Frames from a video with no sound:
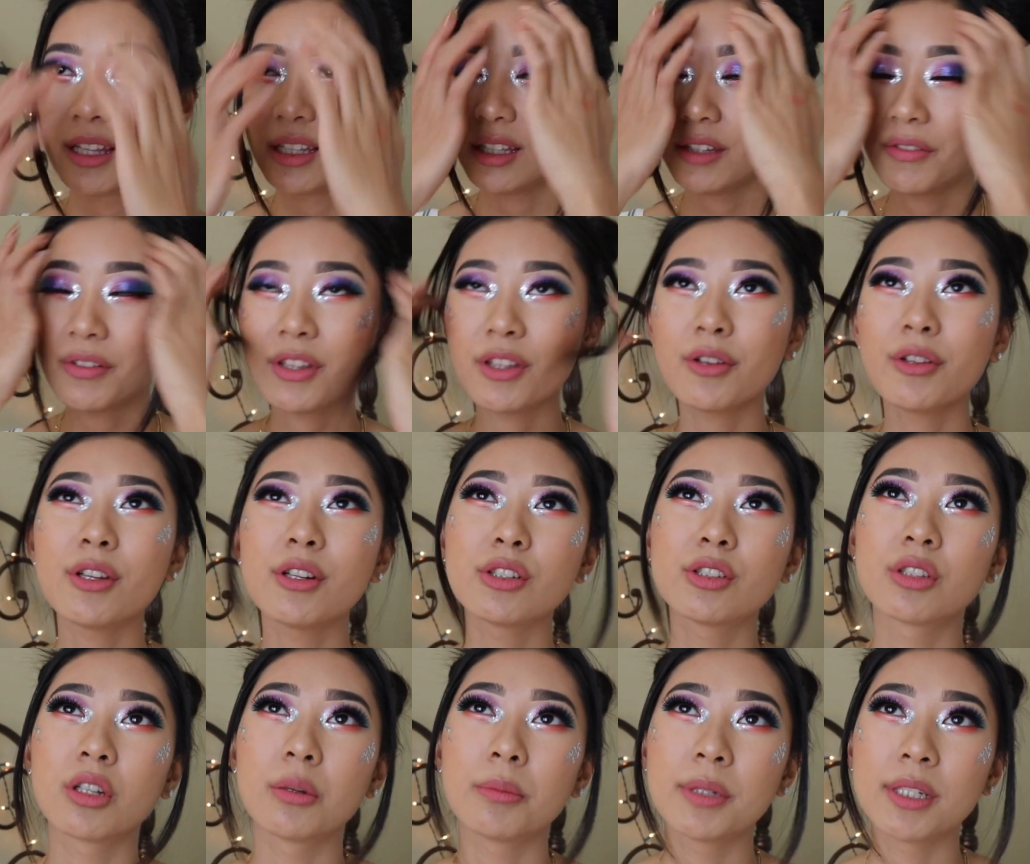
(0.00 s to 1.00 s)
Even though there's
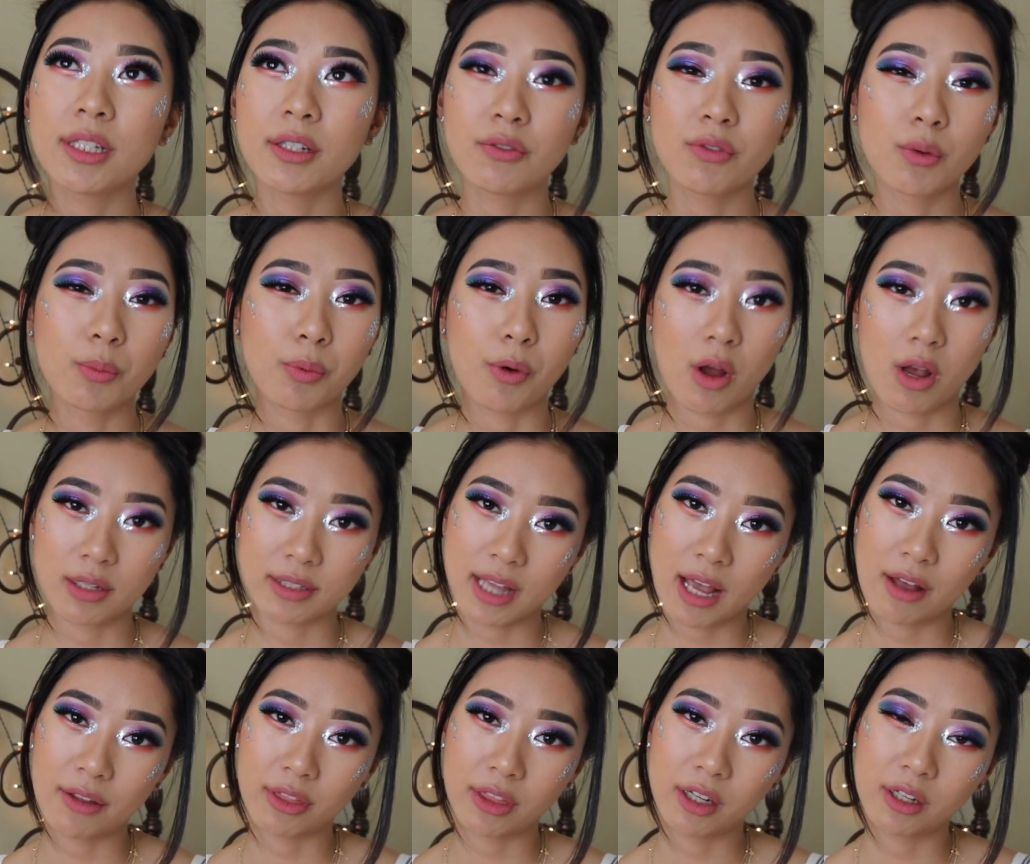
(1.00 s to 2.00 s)
so many different bras
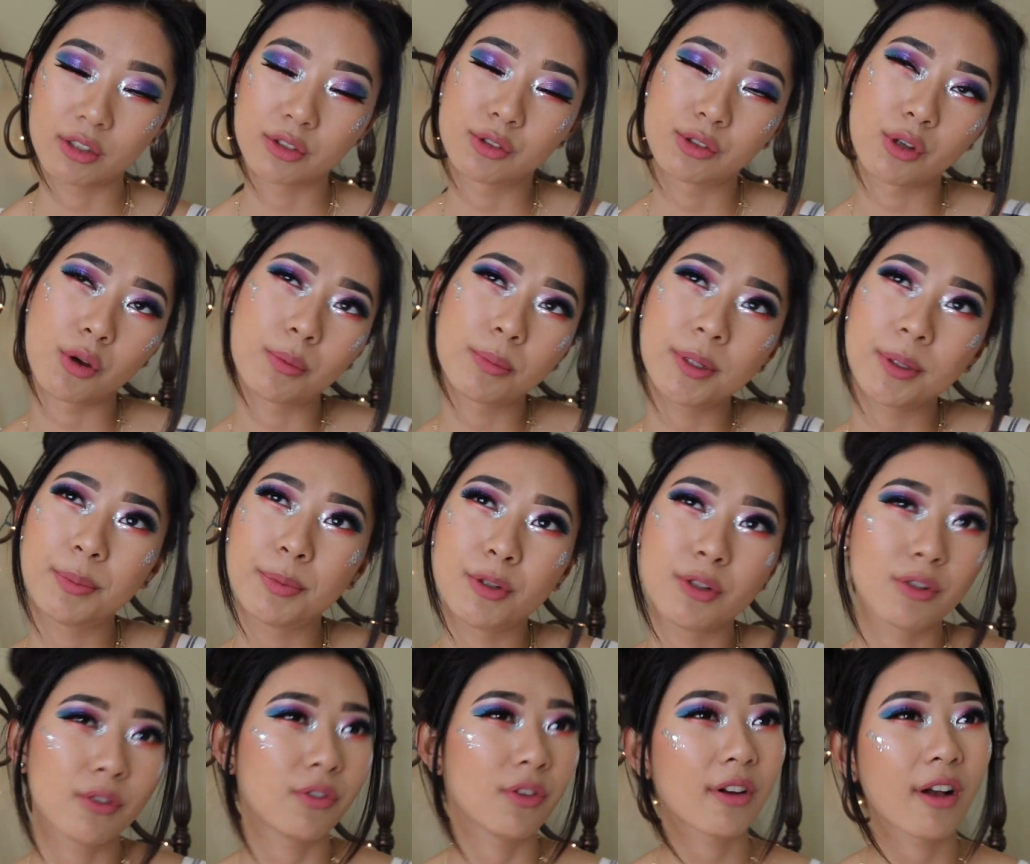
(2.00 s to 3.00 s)
out there and so many
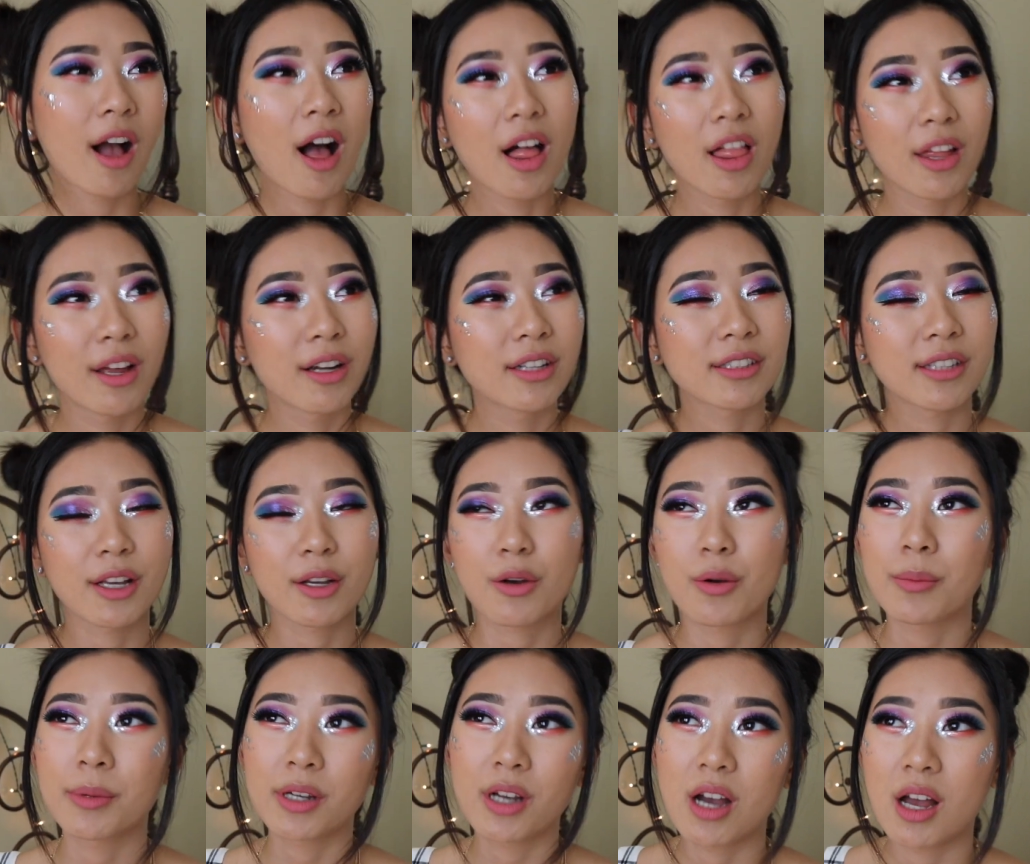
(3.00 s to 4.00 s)
beautiful colors, like oh
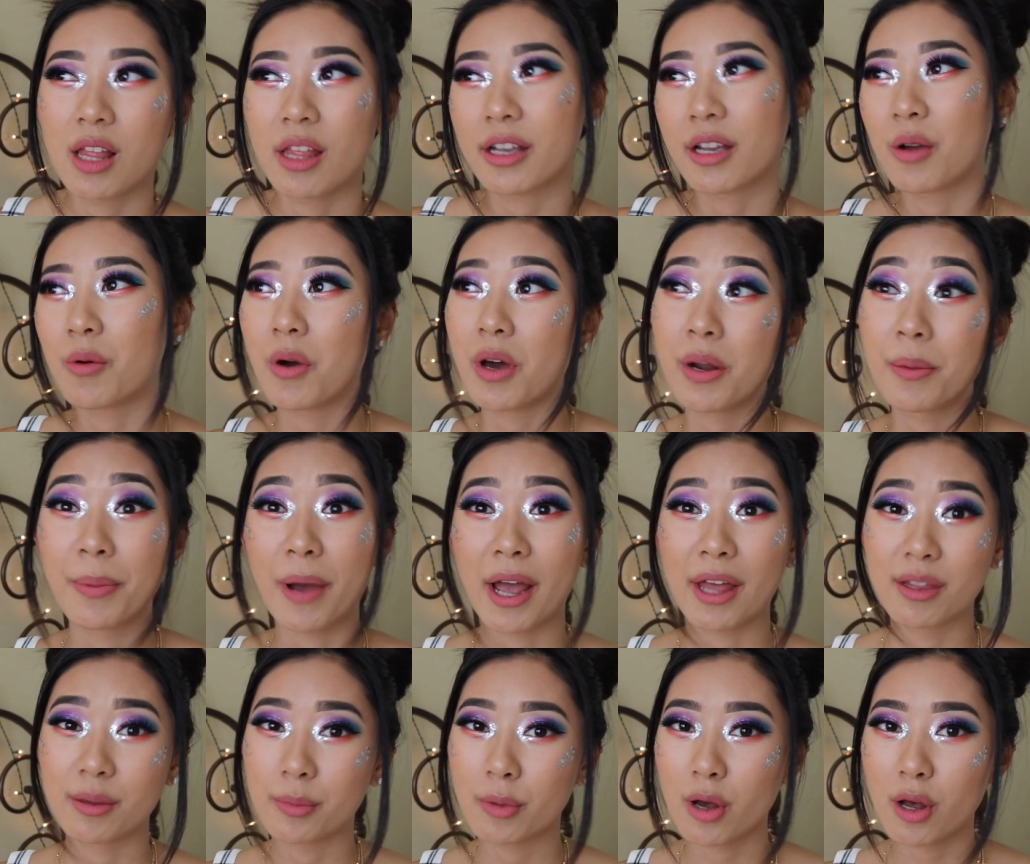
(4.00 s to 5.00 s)
my god, like I want to buy
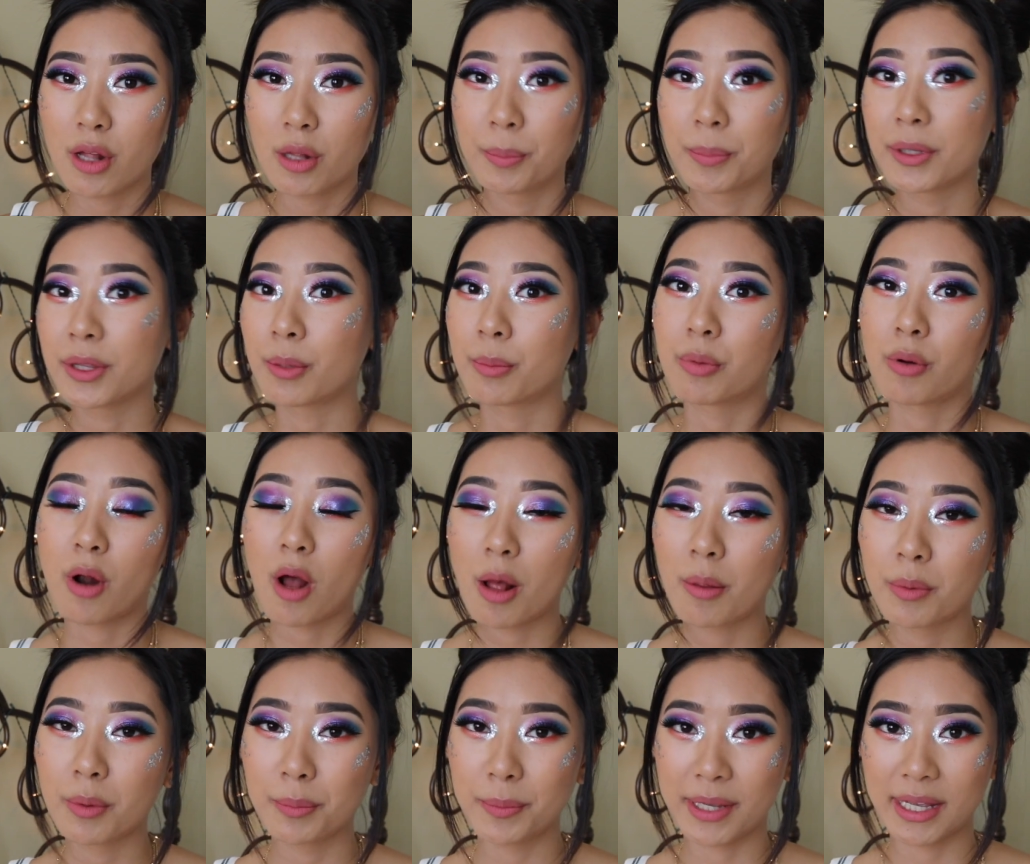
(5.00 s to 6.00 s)
them all, but the
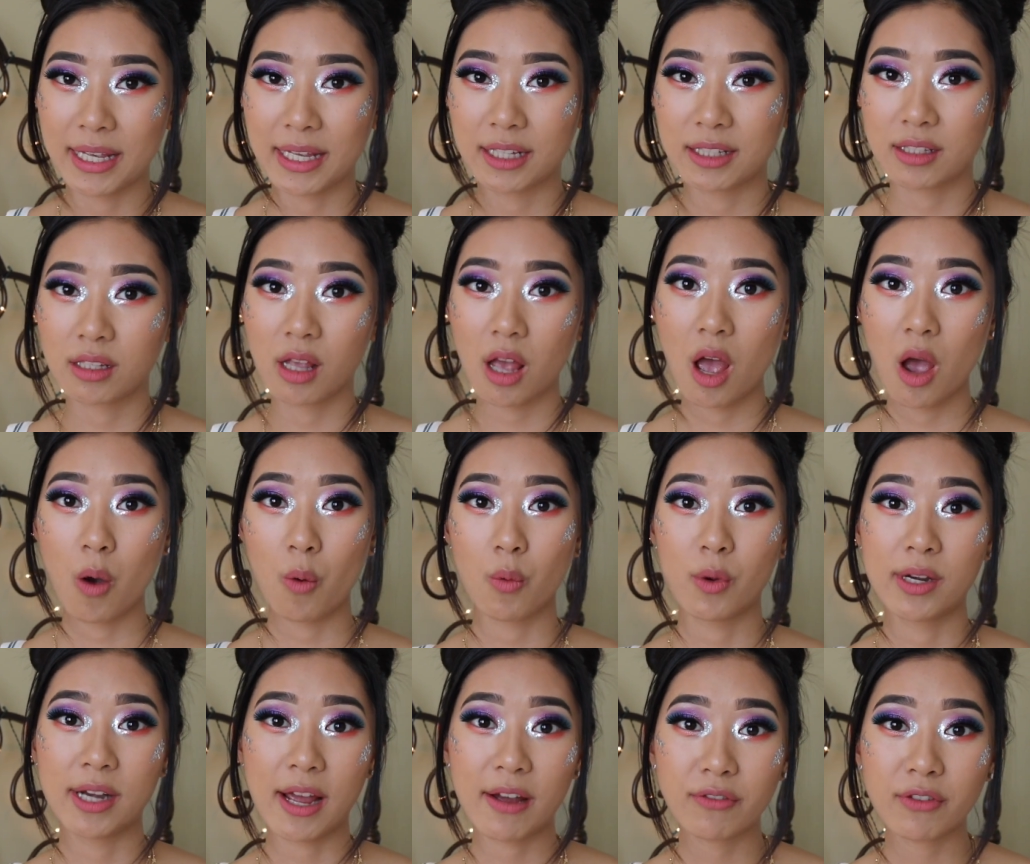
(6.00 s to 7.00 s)
problem is
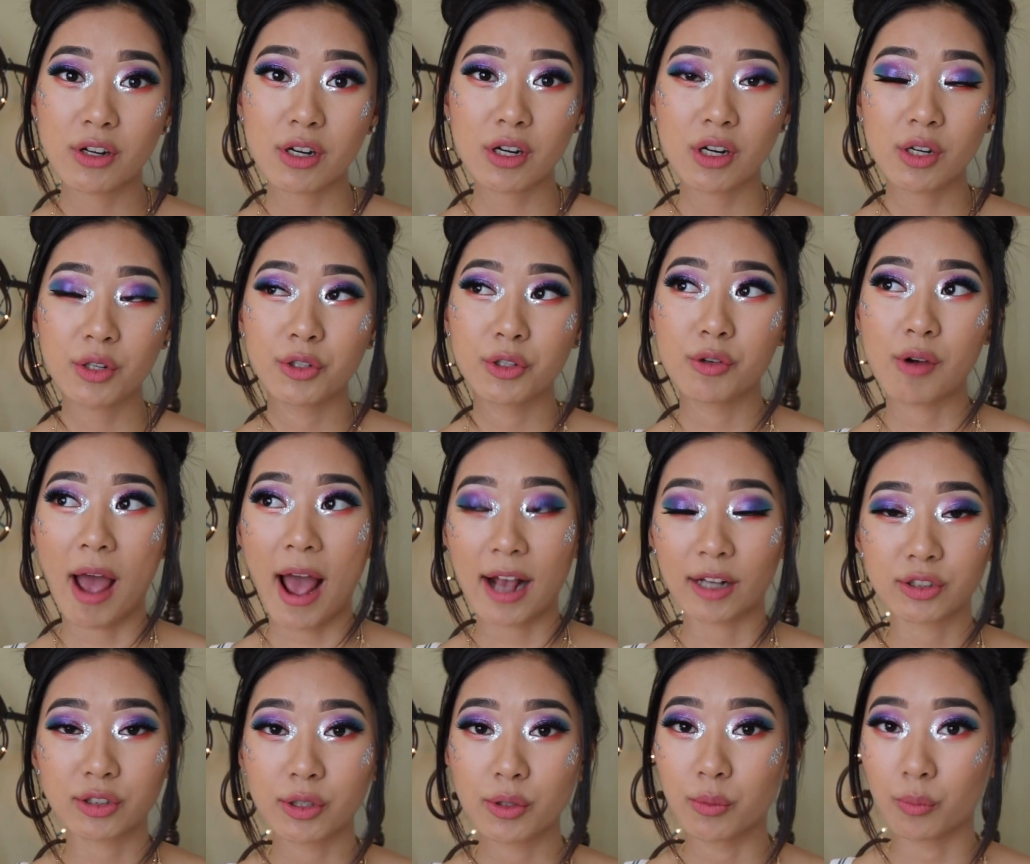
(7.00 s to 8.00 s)
whenever you
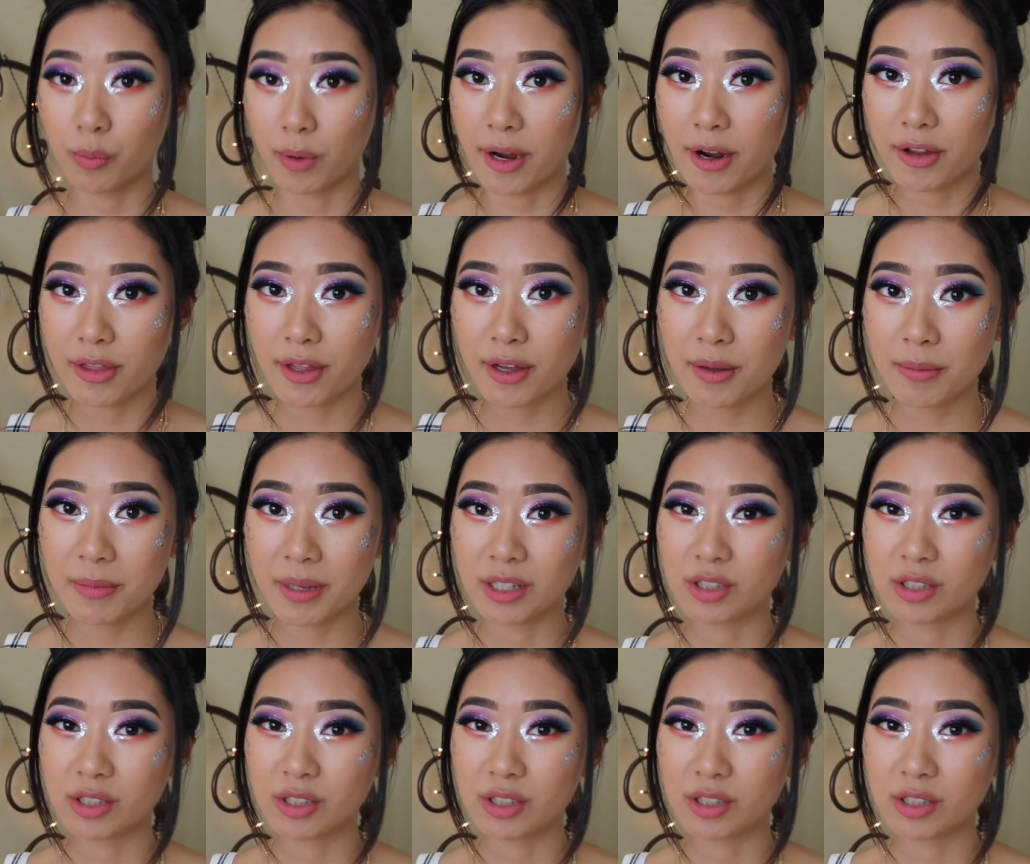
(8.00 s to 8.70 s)
actually wear them,